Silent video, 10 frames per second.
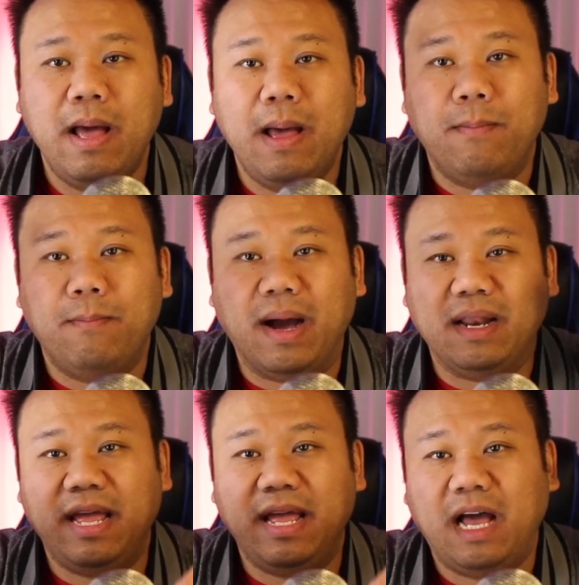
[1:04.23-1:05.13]
my
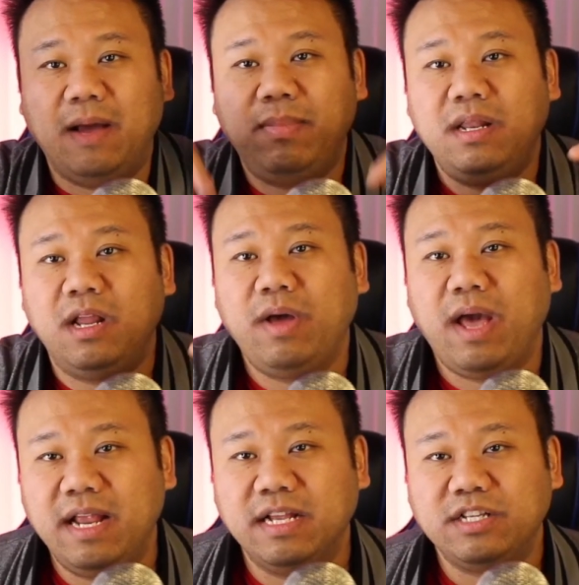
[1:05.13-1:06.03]
link down below
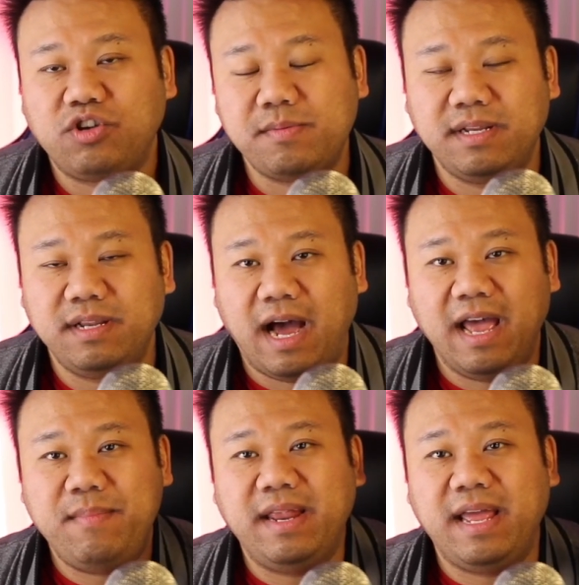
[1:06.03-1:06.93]
in the description, I
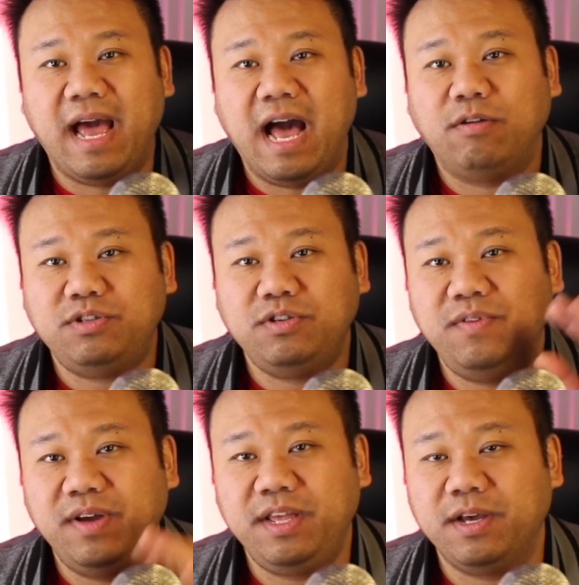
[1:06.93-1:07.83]
made a how-to
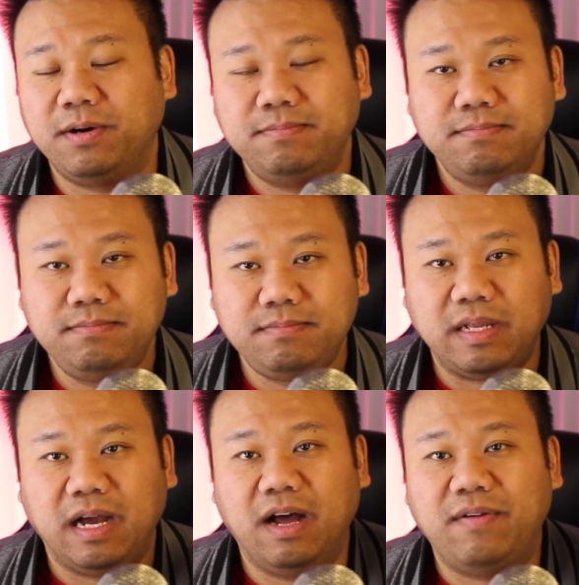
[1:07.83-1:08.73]
video
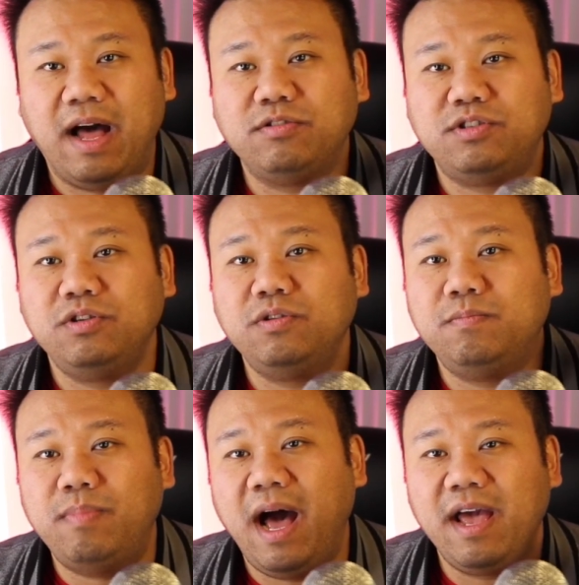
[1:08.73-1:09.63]
of how to
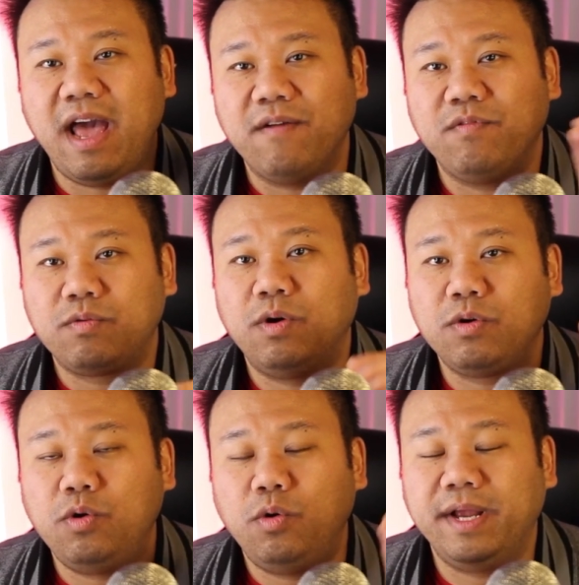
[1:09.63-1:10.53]
buy Evergrow
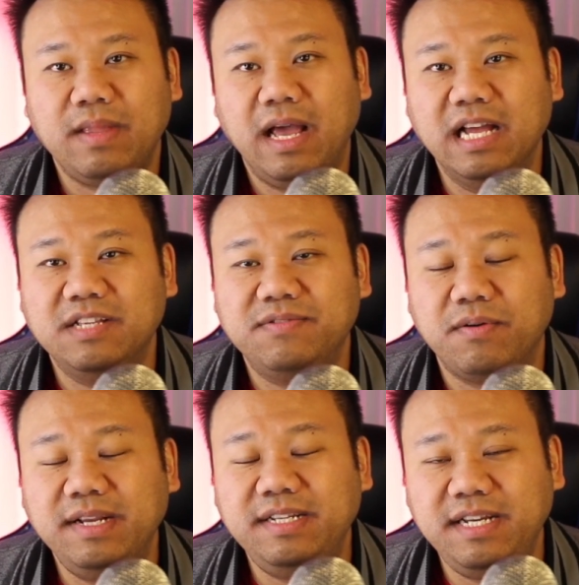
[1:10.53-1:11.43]
coin. It is
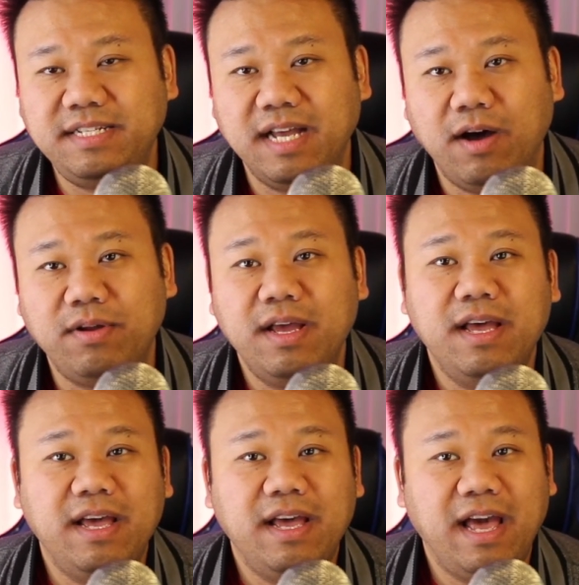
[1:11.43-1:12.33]
very detailed
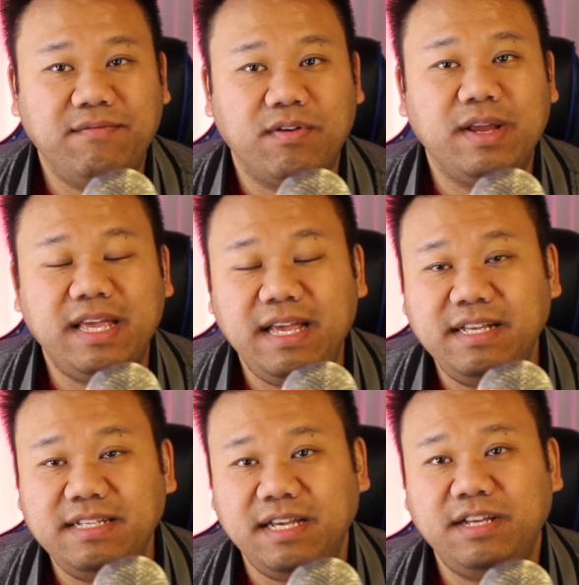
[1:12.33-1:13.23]
and very
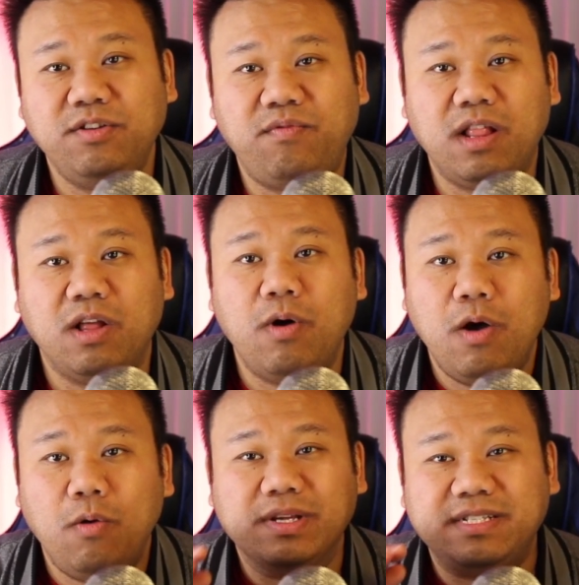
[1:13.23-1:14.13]
easy to follow
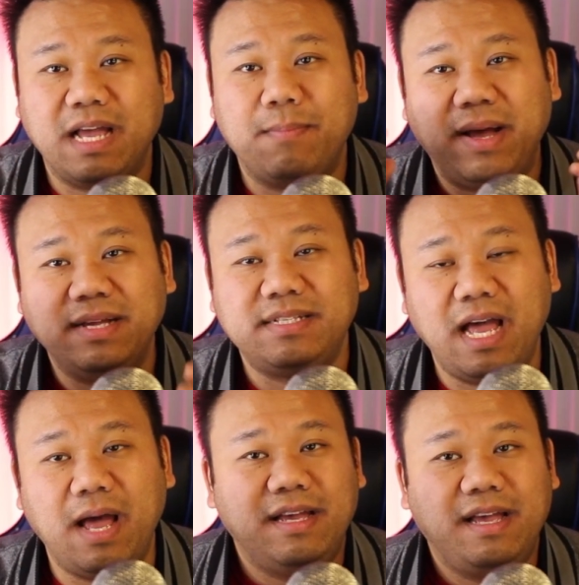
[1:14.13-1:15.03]
with
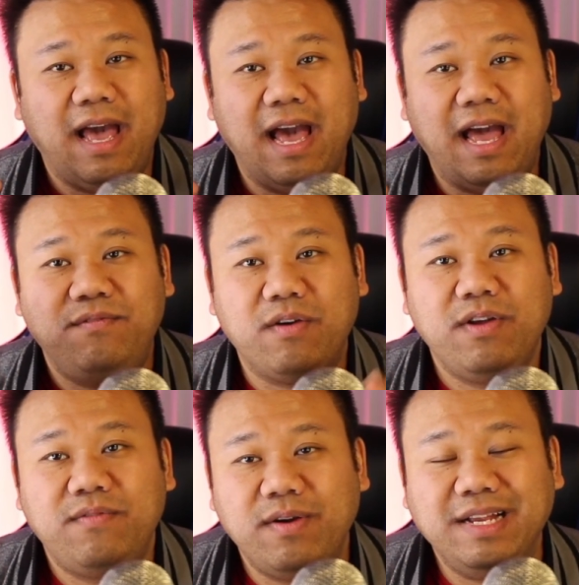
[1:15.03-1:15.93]
step-by-step -step and very,
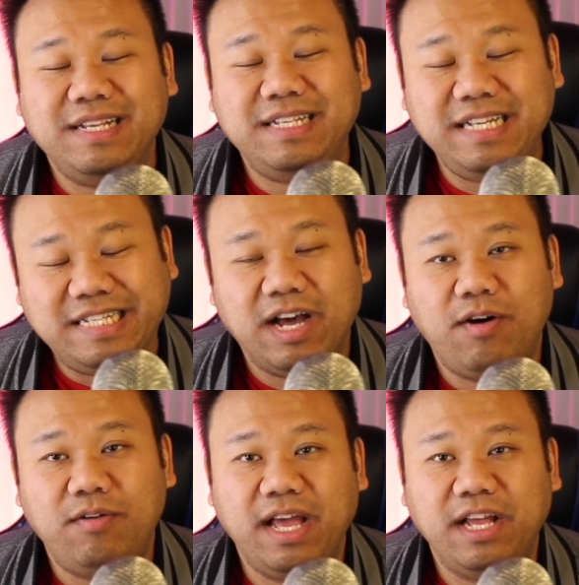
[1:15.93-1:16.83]
very
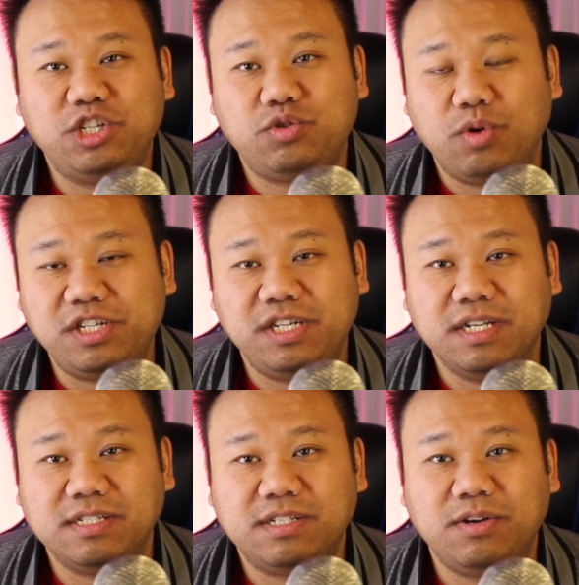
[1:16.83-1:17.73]
detailed
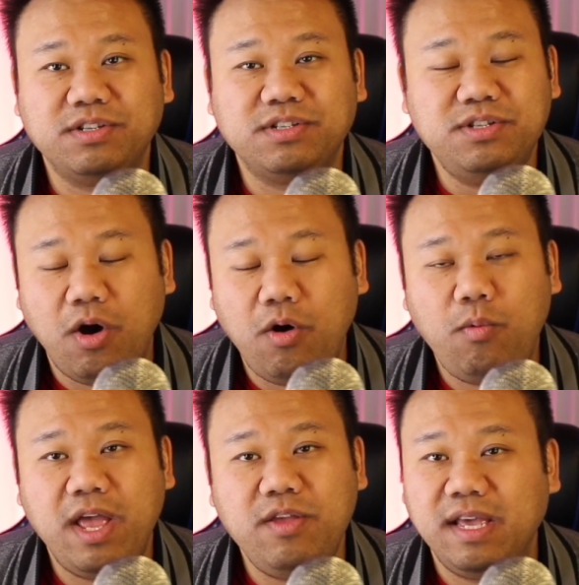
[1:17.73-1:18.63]
instructions. So there's no
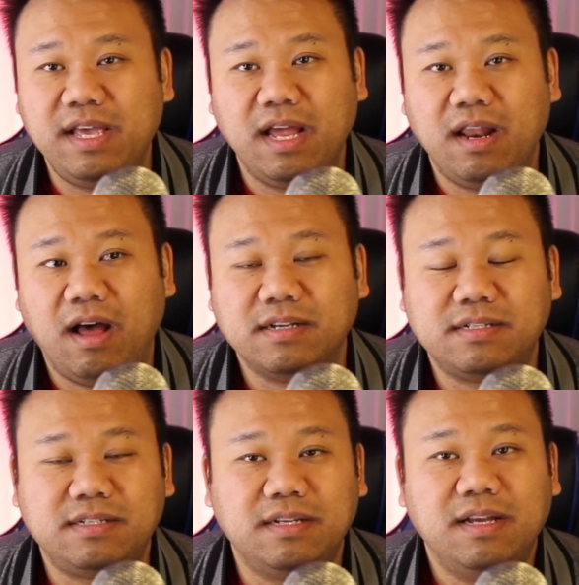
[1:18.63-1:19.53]
way you can get
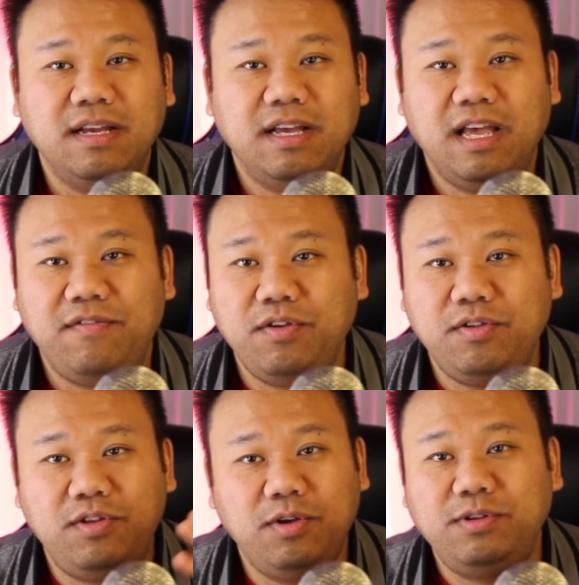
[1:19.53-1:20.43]
lost. If you
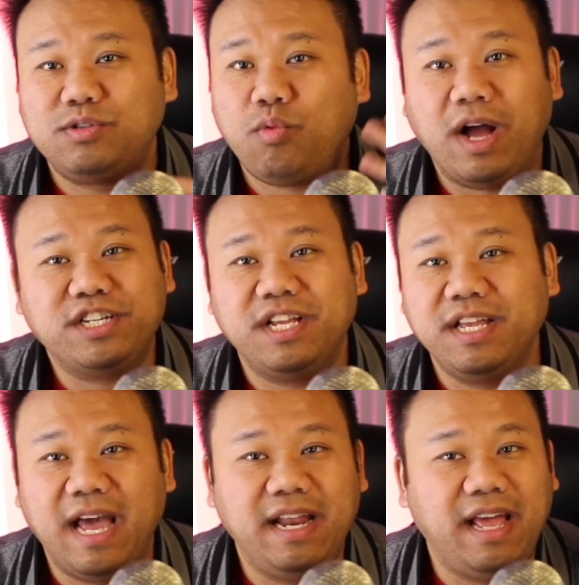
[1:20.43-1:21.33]
do, just watch it
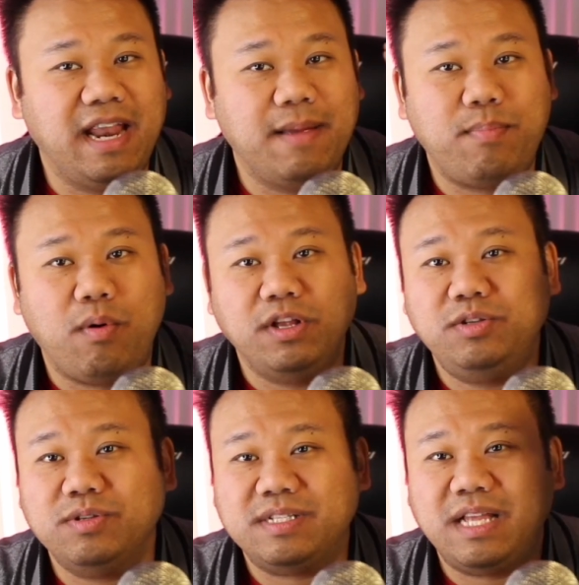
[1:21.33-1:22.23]
again and it points
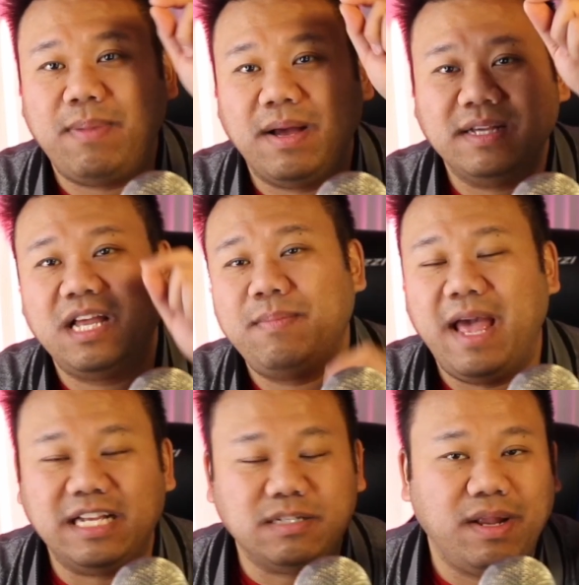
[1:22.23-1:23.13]
you step by step,
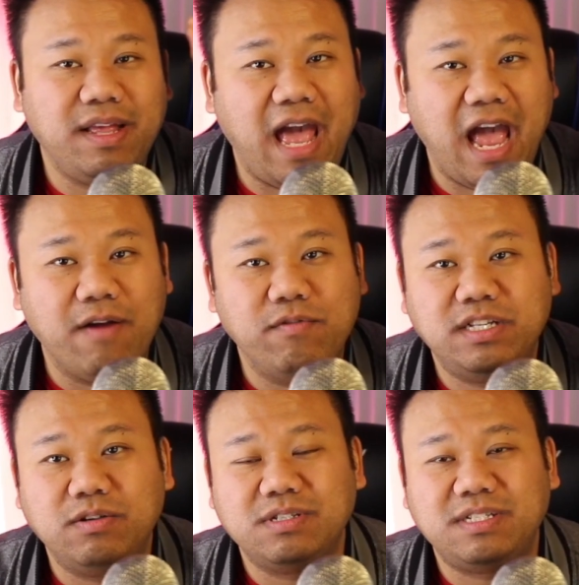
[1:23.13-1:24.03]
explaining every
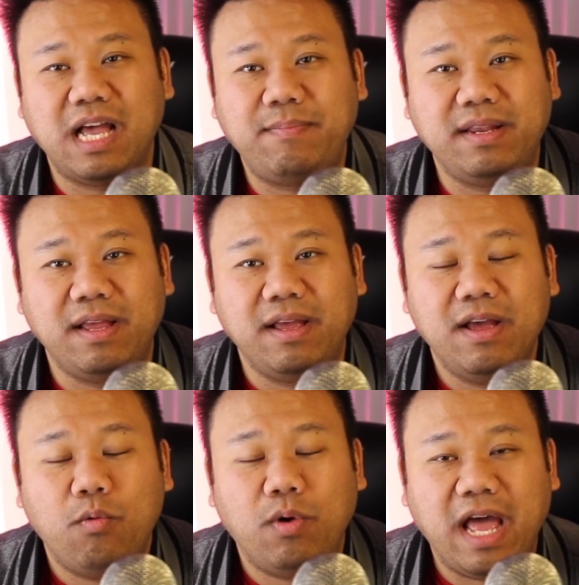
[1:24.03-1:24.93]
single step and
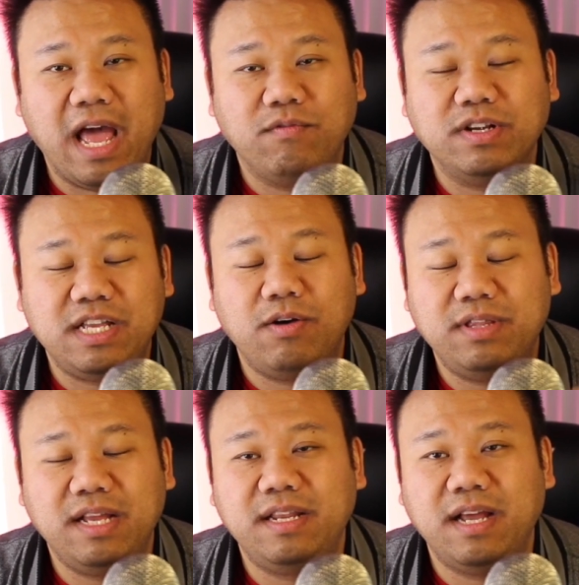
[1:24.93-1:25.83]
what every single
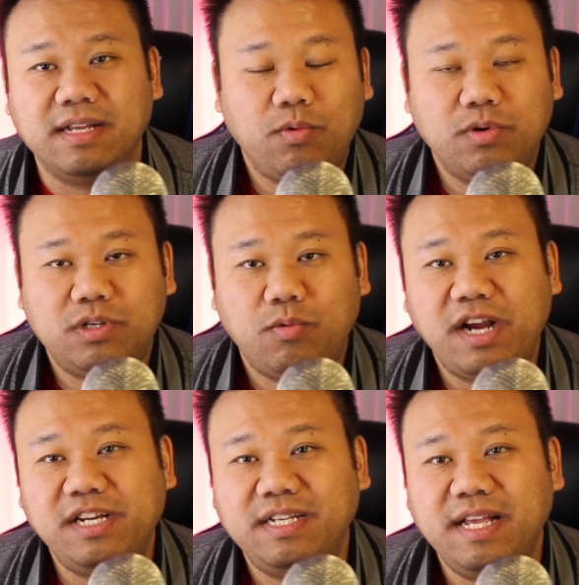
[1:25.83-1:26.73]
thing does. So we're
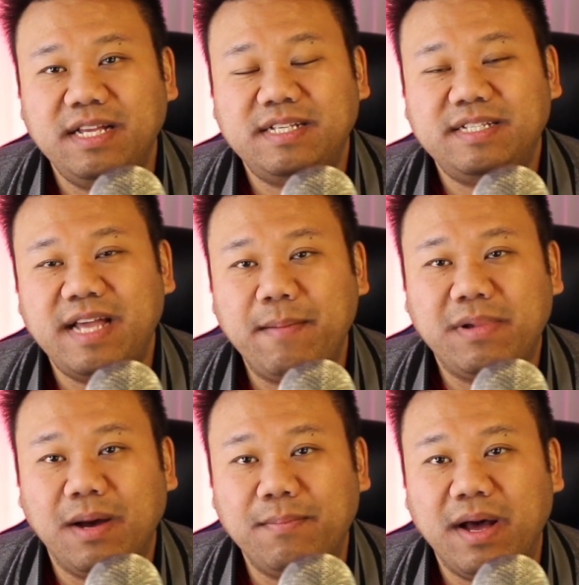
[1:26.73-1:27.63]
actually seeing Sam
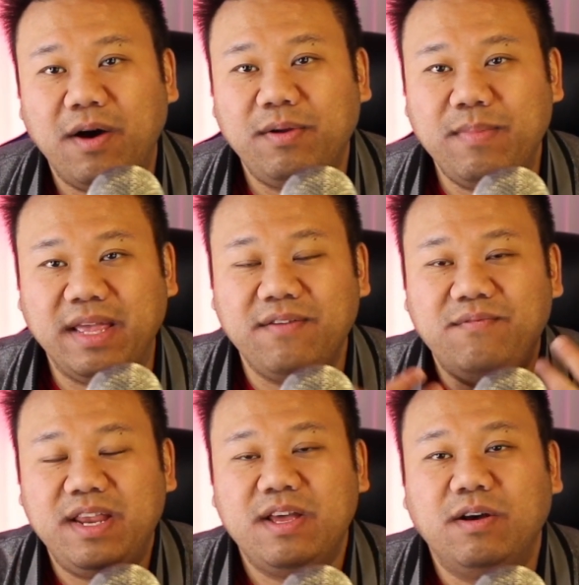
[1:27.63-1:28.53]
come out making
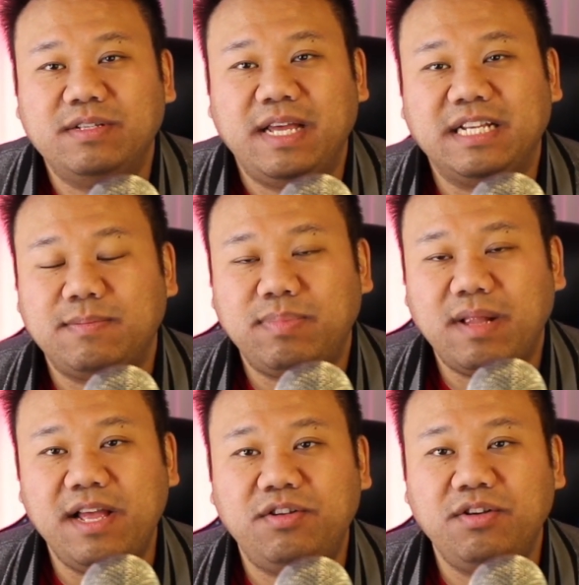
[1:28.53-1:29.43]
videos and
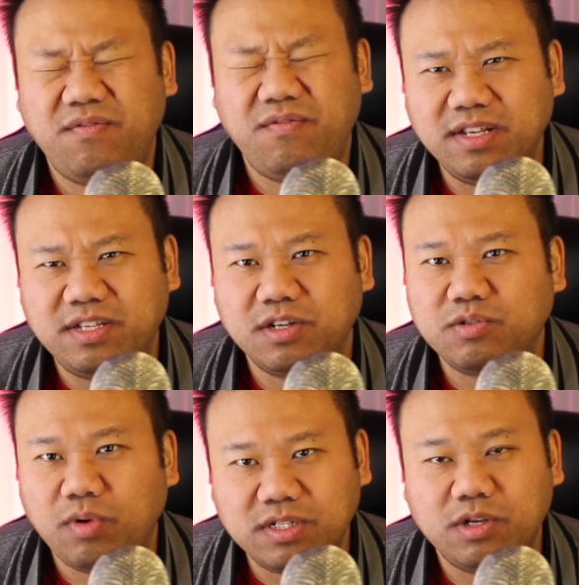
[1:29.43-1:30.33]
explaining to the Fuzzers
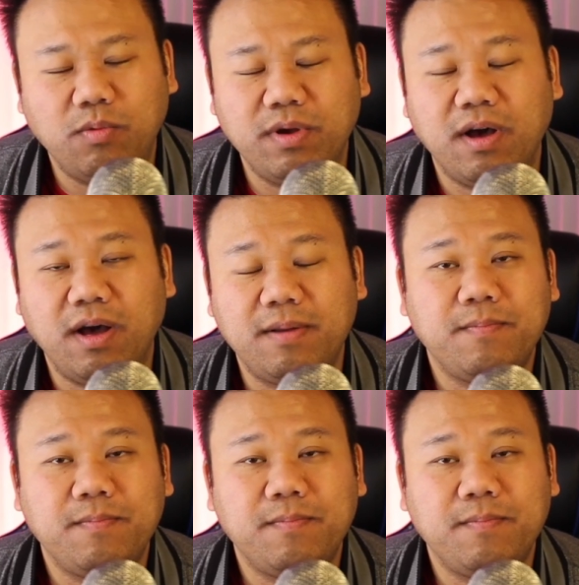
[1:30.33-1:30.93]
what's going on.